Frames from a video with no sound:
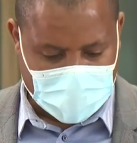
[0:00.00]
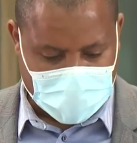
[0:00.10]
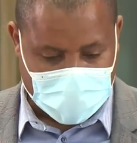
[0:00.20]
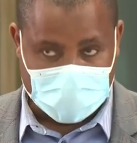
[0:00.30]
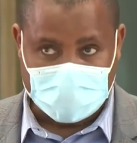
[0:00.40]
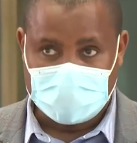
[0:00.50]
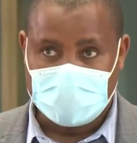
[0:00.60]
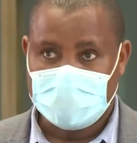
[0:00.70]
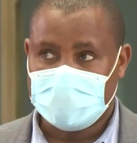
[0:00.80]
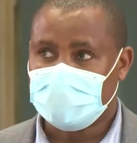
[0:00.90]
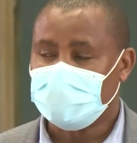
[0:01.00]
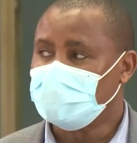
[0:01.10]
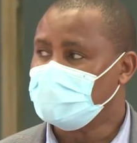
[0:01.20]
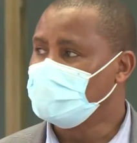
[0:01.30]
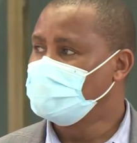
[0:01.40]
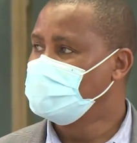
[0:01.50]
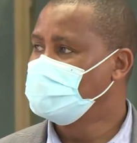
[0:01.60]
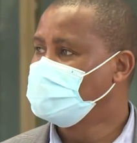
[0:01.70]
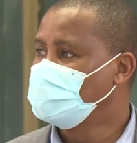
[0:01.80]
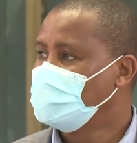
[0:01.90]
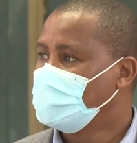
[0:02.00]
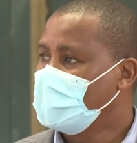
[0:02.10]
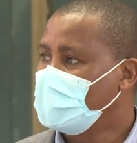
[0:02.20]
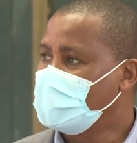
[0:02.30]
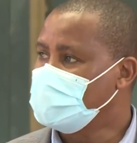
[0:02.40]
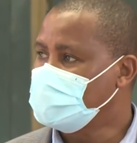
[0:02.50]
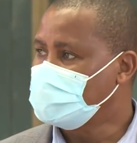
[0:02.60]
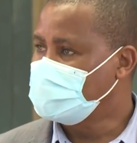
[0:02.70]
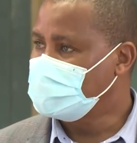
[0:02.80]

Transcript: and it continues to elicit